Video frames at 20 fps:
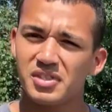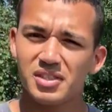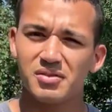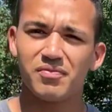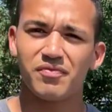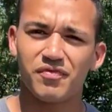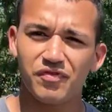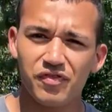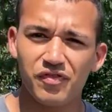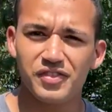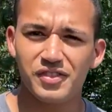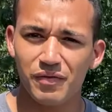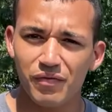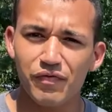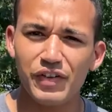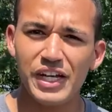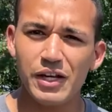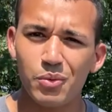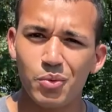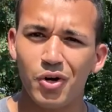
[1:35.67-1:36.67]
some, some
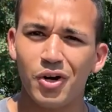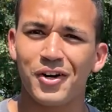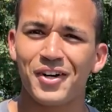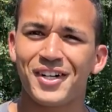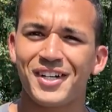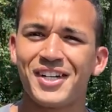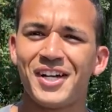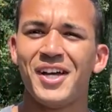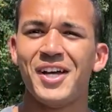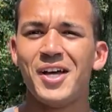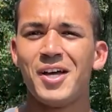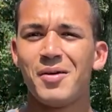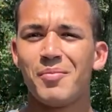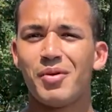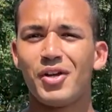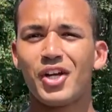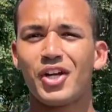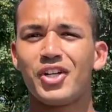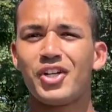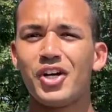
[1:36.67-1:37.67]
feet work.
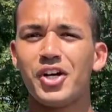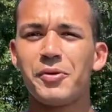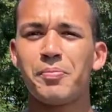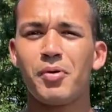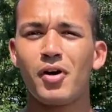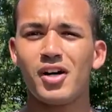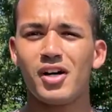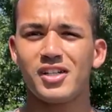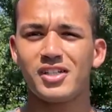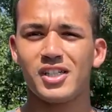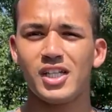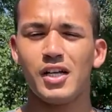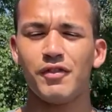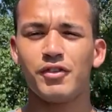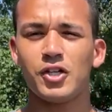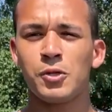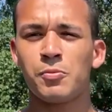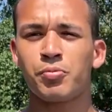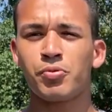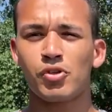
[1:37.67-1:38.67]
But a good positive,
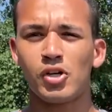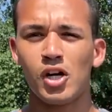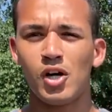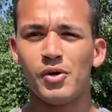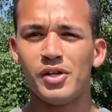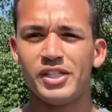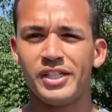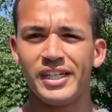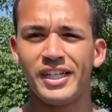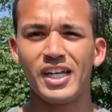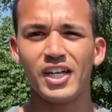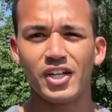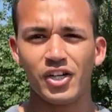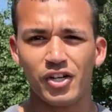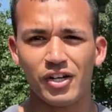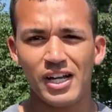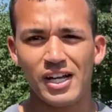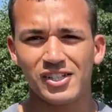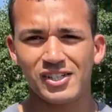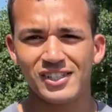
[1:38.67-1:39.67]
good pro is you get a
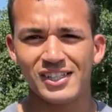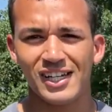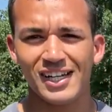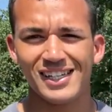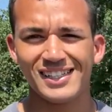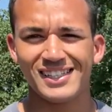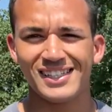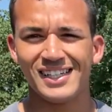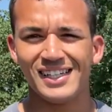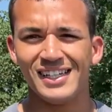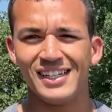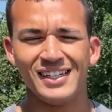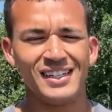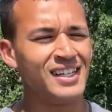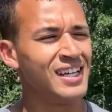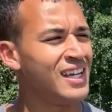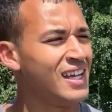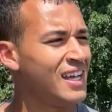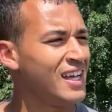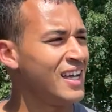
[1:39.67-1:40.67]
good exercise in
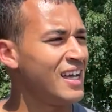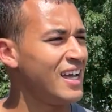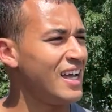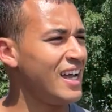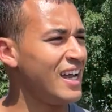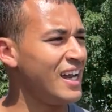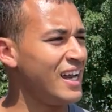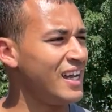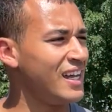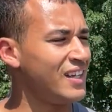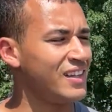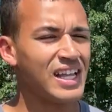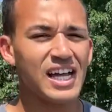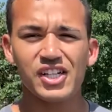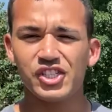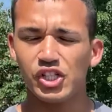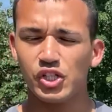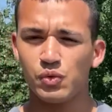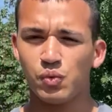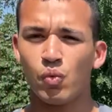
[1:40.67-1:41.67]
and
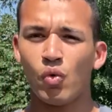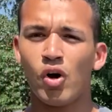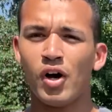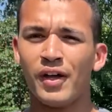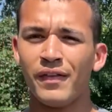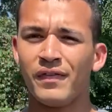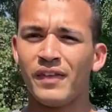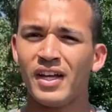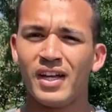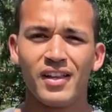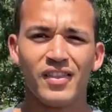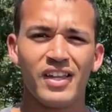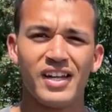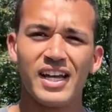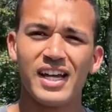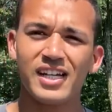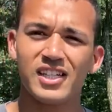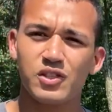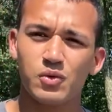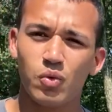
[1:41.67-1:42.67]
that's just one. The
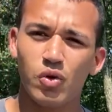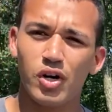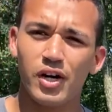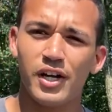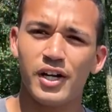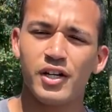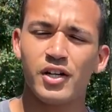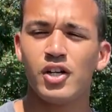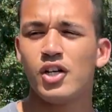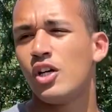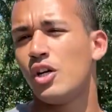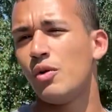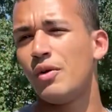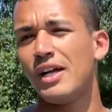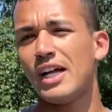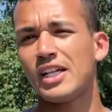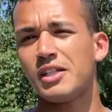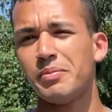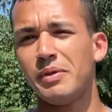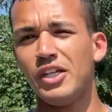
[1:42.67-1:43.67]
next one
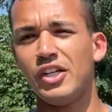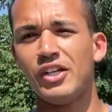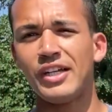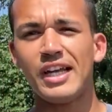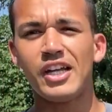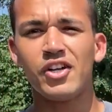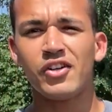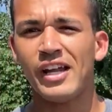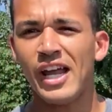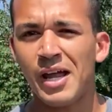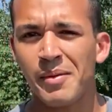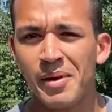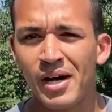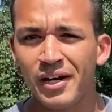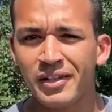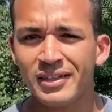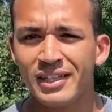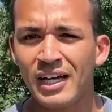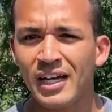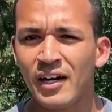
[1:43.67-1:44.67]
would have to be you get your name
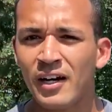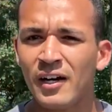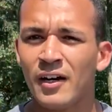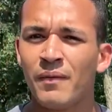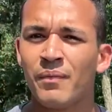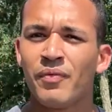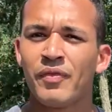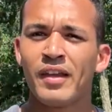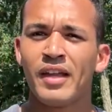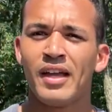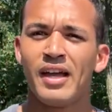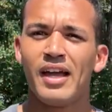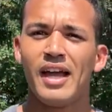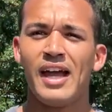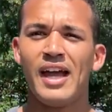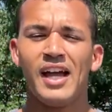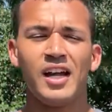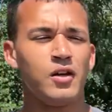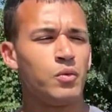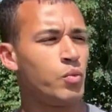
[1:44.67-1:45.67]
out there
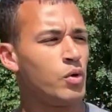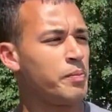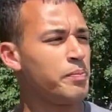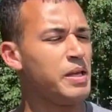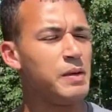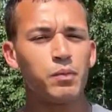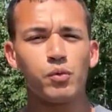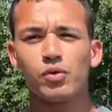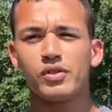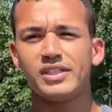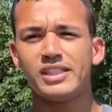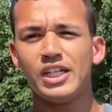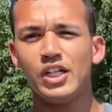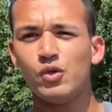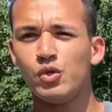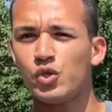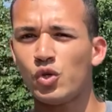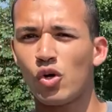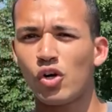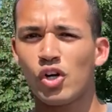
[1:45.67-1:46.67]
and when people see
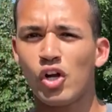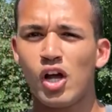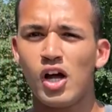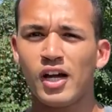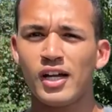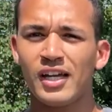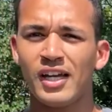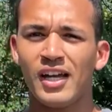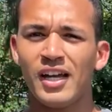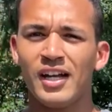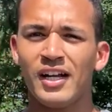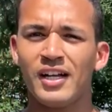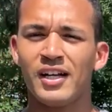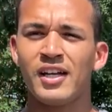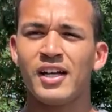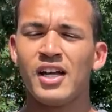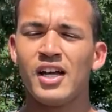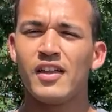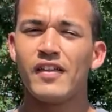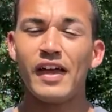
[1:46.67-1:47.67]
you door
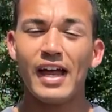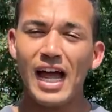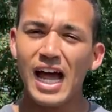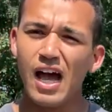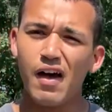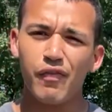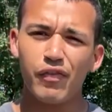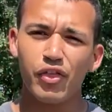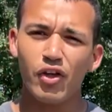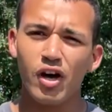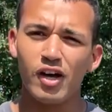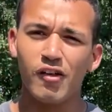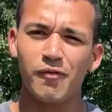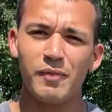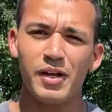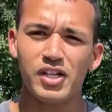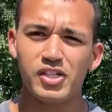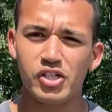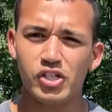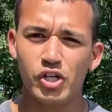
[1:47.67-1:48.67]
knocking, they have thought of
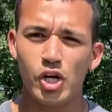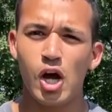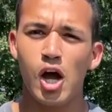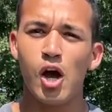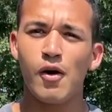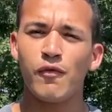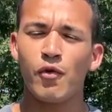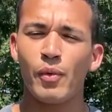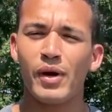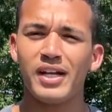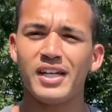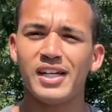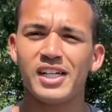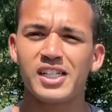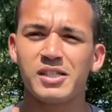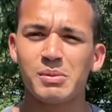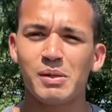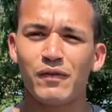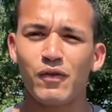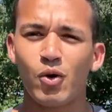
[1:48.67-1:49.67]
me as a Jehovah
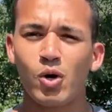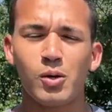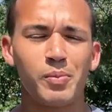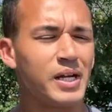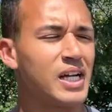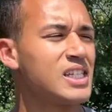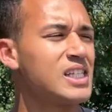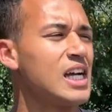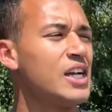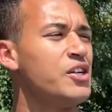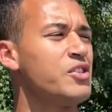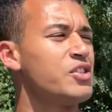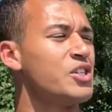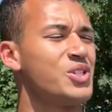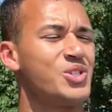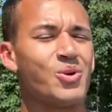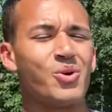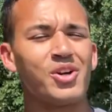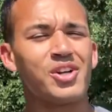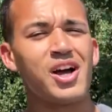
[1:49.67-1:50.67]
Witness before because I used to
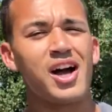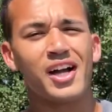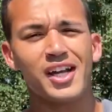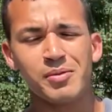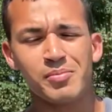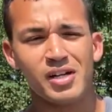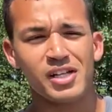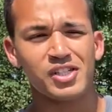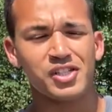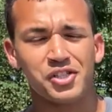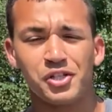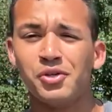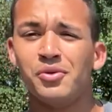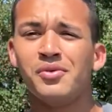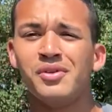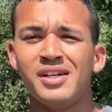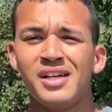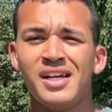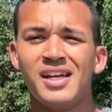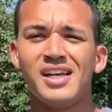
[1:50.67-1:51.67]
door knock in my
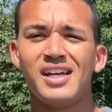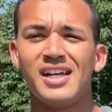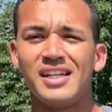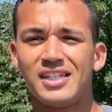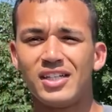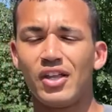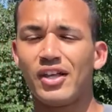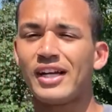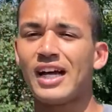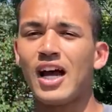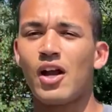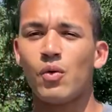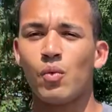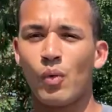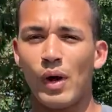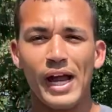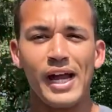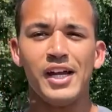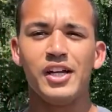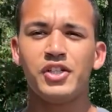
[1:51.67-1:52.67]
suit until it got
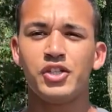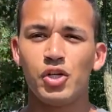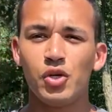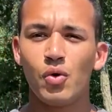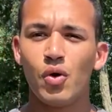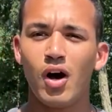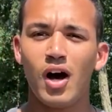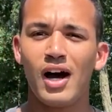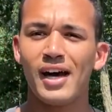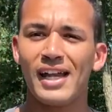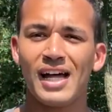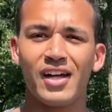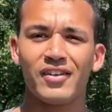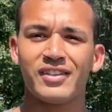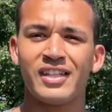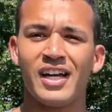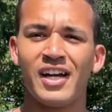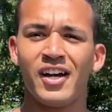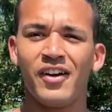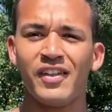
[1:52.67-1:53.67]
way too hot out
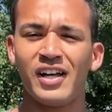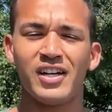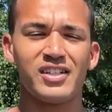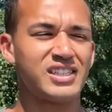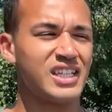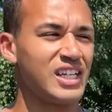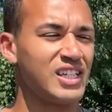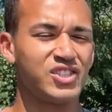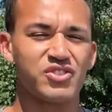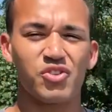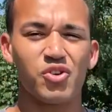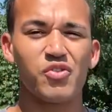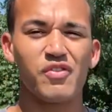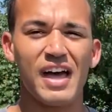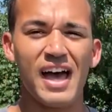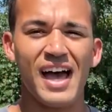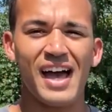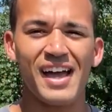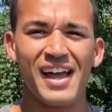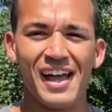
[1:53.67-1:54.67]
there and I was like, screw
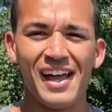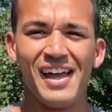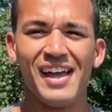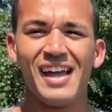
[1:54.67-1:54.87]
that.